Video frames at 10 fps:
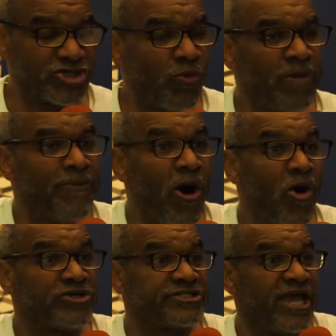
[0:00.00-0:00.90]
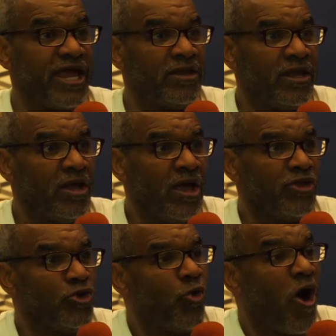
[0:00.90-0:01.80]
so when Paul said,
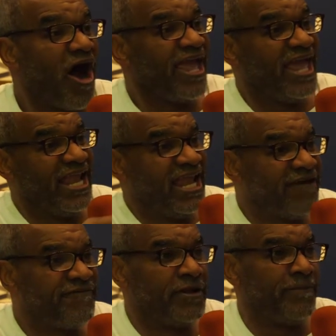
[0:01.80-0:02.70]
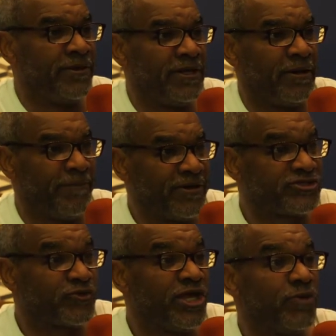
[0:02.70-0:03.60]
You are a living ep
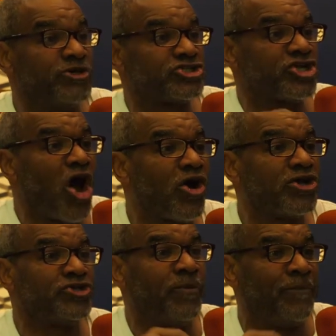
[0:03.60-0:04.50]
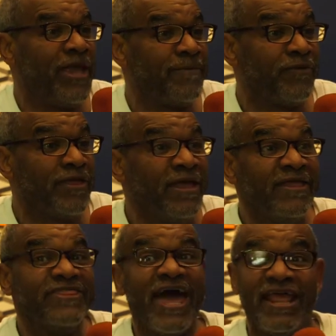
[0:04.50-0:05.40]
epistle, he was talking to people
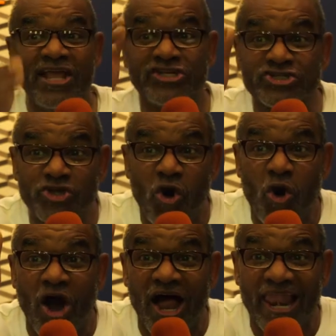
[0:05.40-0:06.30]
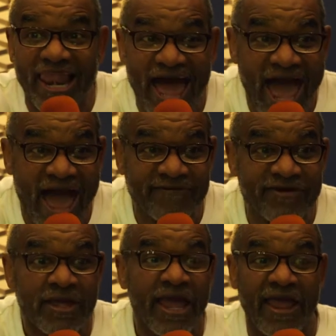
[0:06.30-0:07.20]
that he saw alive,
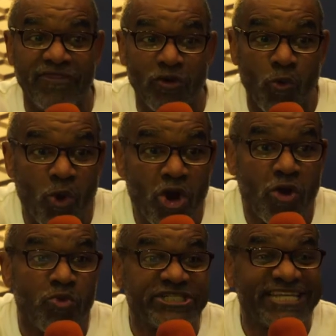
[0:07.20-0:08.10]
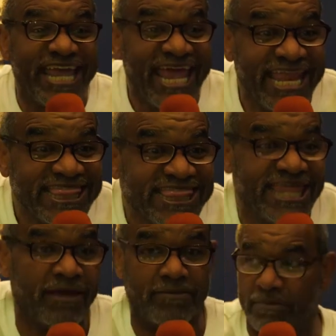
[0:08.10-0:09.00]
and the Word was in
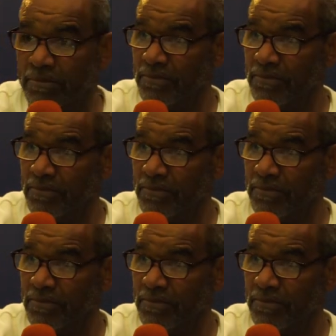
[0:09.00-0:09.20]
them.